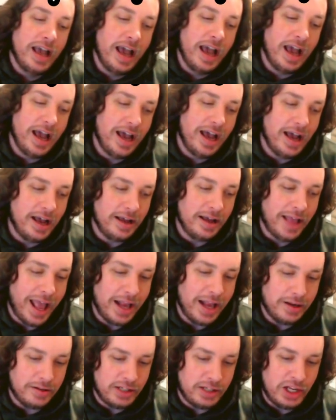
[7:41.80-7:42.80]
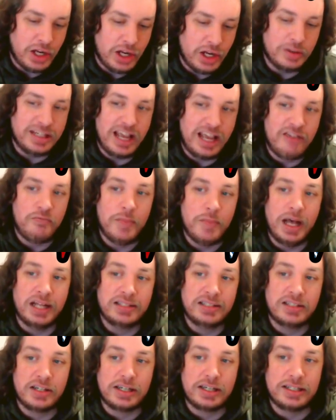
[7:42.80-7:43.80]
uh, and, you know, Dave
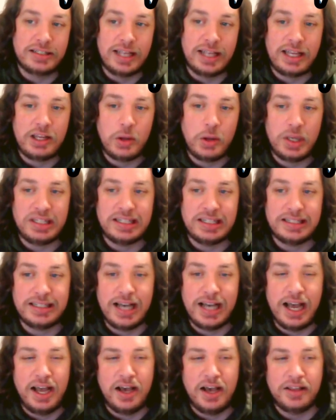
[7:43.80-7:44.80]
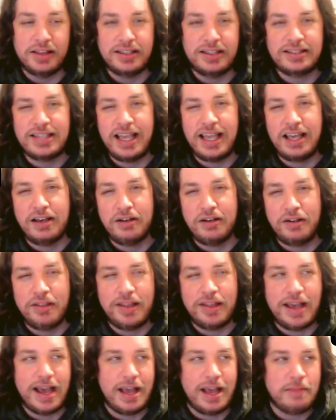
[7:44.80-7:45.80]
Meltzer continuing to die on this hill
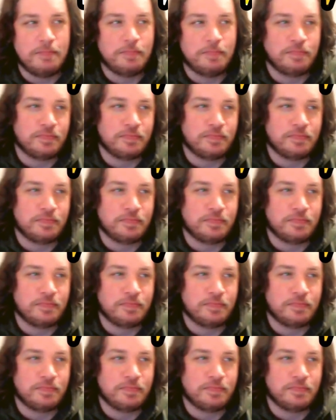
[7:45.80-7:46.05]
that